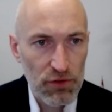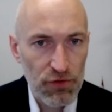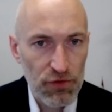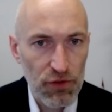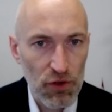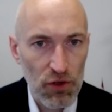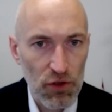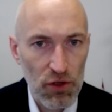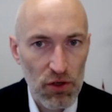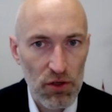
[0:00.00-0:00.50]

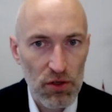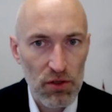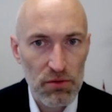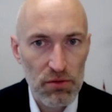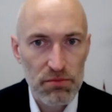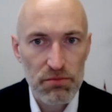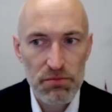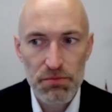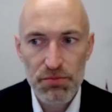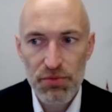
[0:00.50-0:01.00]

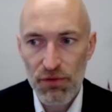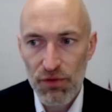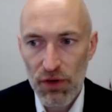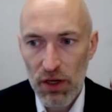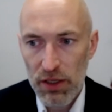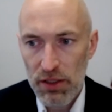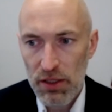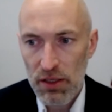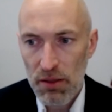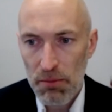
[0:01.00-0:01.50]
for
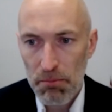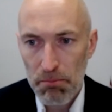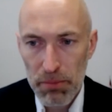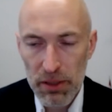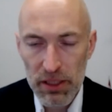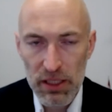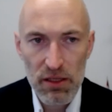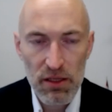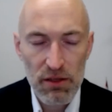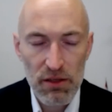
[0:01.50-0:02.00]
providing
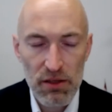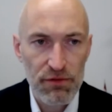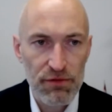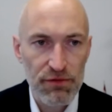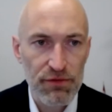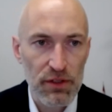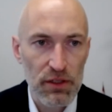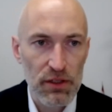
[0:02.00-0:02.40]
competitive